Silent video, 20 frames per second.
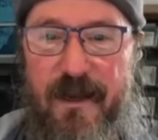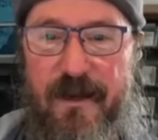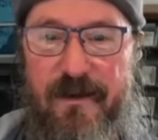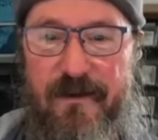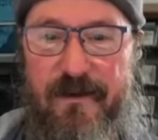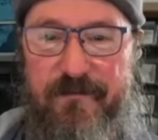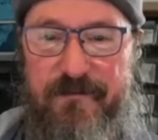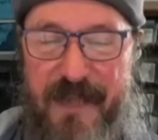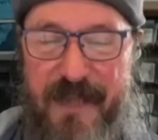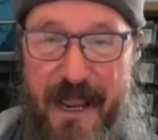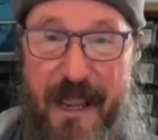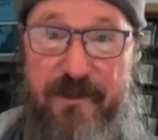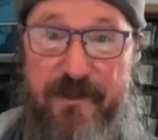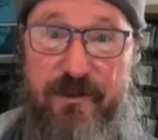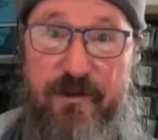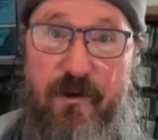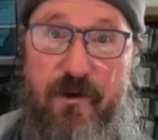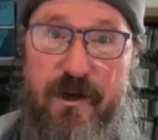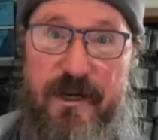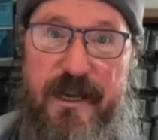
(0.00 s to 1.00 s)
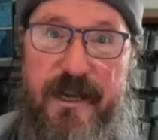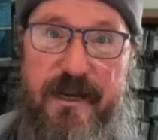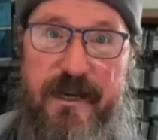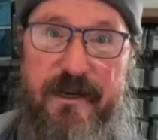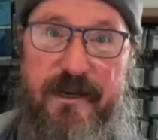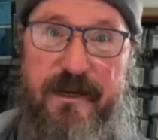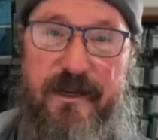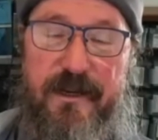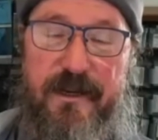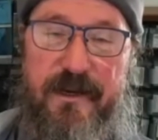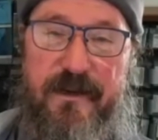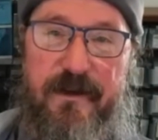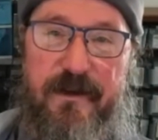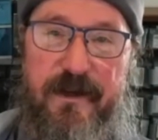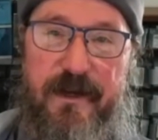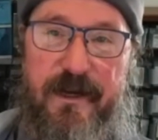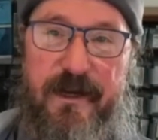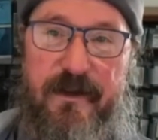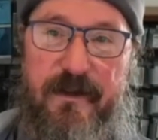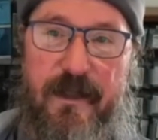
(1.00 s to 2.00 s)
Task oriented, and
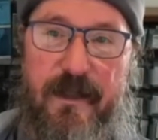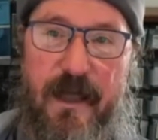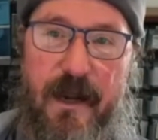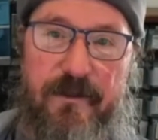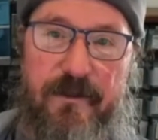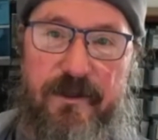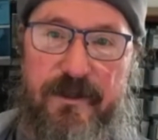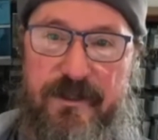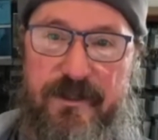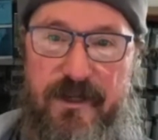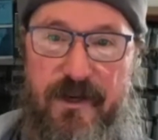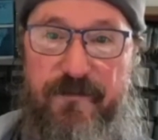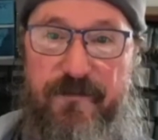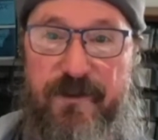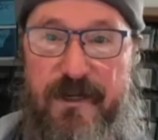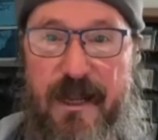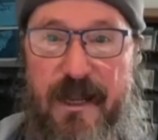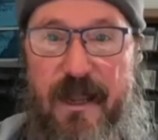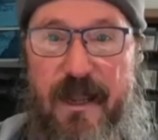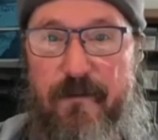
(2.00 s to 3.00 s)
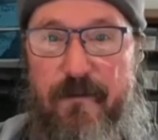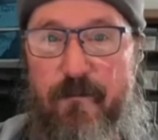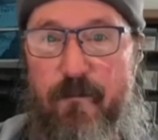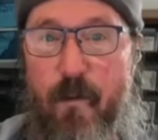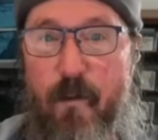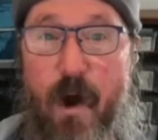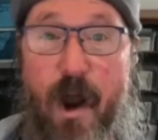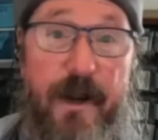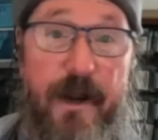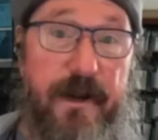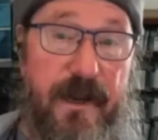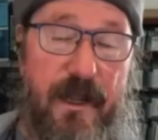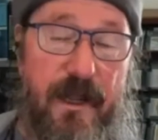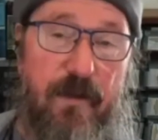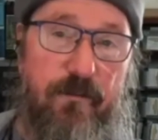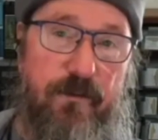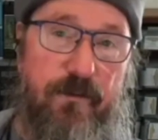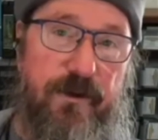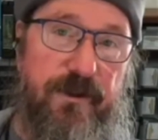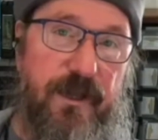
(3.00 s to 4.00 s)
a lot of the stuff that I wanted
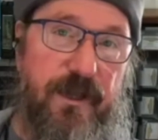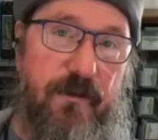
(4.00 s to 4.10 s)
help with,